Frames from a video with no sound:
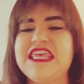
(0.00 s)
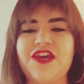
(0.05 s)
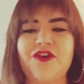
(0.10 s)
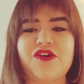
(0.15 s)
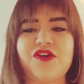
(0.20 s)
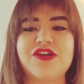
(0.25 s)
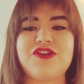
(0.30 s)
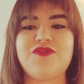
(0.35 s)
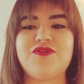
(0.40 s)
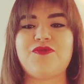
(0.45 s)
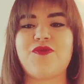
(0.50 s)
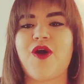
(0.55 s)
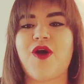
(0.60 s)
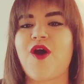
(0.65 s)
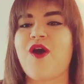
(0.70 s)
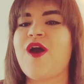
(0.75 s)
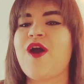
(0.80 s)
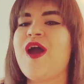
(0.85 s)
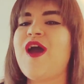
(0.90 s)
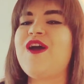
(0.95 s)
you can do
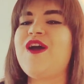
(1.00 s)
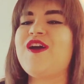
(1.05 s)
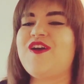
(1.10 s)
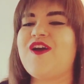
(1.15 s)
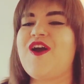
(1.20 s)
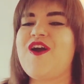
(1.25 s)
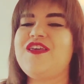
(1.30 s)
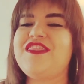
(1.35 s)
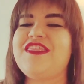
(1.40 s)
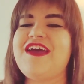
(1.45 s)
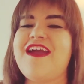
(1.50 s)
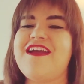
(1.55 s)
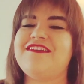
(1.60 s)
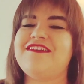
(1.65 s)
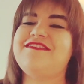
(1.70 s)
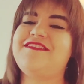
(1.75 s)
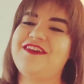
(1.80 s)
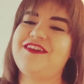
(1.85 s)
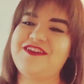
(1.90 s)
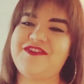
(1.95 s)
wrong. Go there.
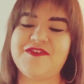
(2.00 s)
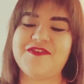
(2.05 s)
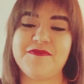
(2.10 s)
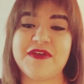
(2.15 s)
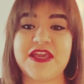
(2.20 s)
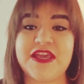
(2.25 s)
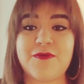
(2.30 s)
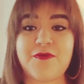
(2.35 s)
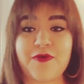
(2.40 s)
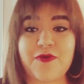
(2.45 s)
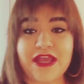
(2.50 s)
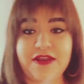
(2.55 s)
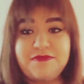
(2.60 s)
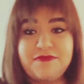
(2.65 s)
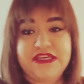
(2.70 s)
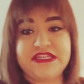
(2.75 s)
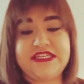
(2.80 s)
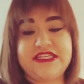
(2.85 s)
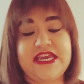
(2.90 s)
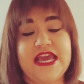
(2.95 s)
Search for me. Write
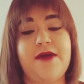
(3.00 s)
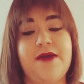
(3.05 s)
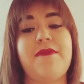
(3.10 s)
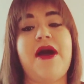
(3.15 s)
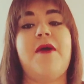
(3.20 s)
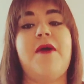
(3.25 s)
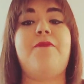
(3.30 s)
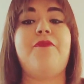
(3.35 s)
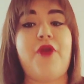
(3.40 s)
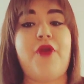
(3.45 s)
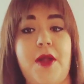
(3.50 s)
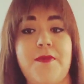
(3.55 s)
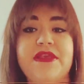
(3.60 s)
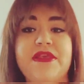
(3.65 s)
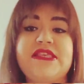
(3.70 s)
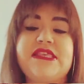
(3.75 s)
me a DM. I promise